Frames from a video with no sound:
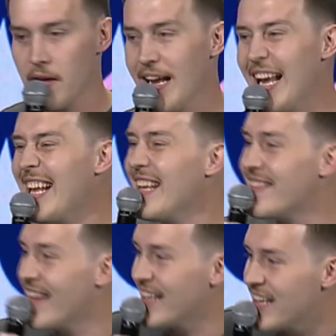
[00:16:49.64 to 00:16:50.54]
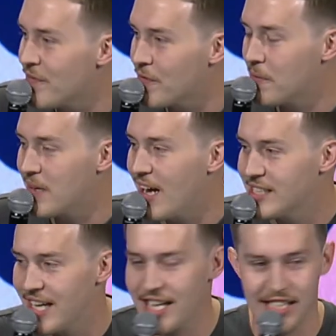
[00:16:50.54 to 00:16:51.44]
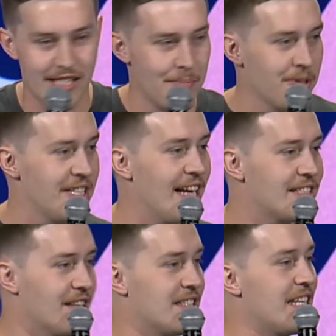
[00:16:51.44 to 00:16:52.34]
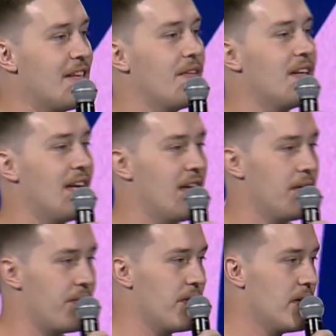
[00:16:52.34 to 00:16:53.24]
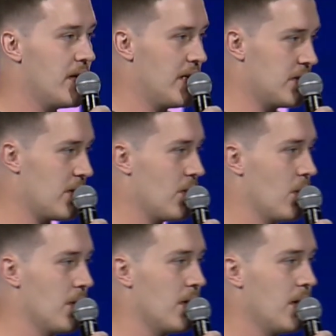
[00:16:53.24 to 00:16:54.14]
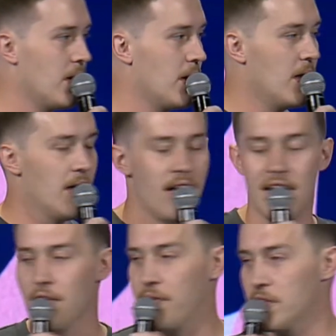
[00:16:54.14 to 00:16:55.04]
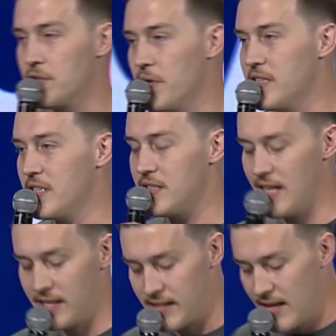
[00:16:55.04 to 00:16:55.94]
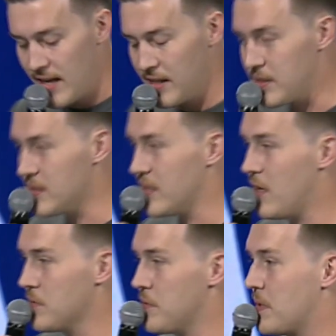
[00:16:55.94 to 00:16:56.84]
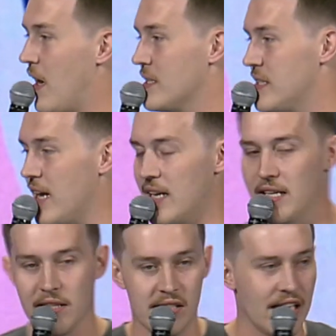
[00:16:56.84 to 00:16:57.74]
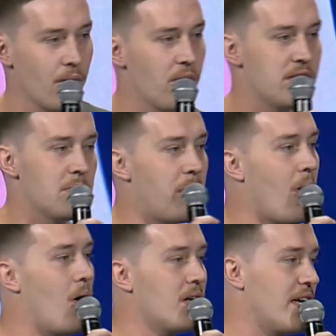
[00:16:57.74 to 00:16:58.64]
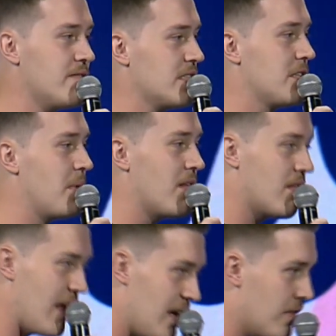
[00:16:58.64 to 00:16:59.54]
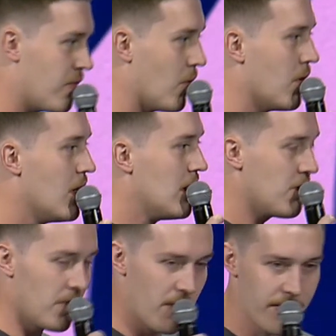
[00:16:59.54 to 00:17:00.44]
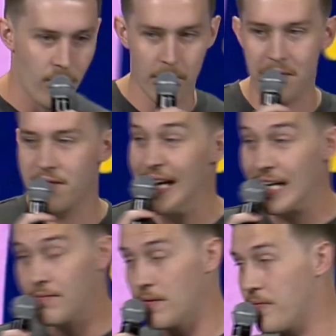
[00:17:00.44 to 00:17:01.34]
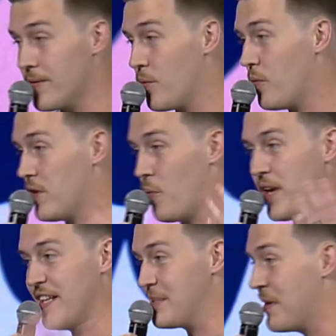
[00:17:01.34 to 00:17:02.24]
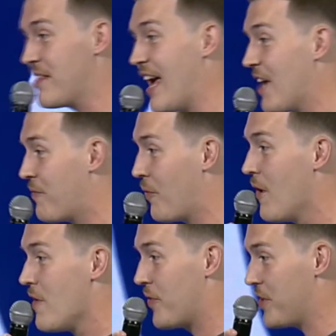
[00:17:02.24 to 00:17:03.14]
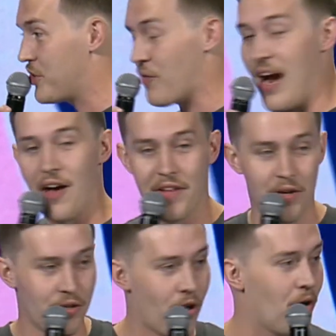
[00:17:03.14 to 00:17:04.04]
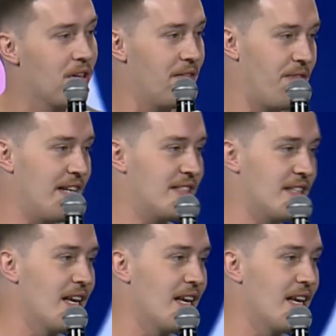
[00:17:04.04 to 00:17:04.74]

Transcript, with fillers: Anything given from God's hand is to protect us, even if it's a thorn. And the first reason he says is because it comes from God's hand. And the second reason Paul gives us to be thankful for the thorn, be thankful for the weakness, be thankful for the trial that you're currently facing.